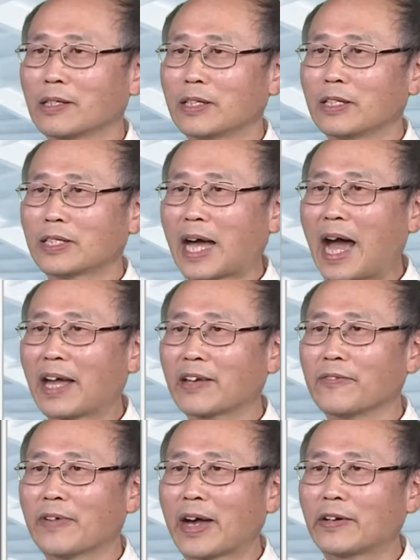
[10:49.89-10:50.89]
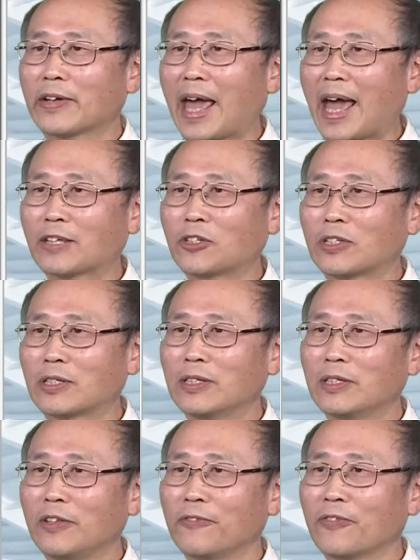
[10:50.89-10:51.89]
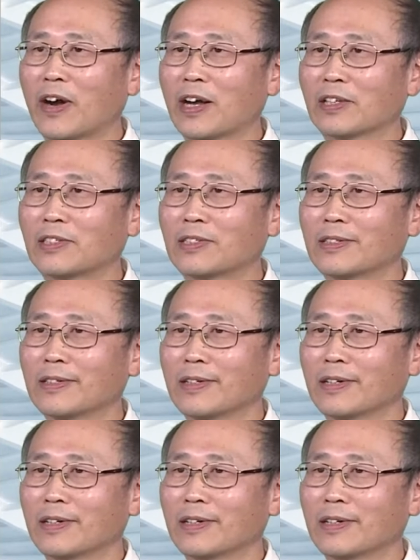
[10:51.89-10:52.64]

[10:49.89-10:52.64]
this eigenvalue H defines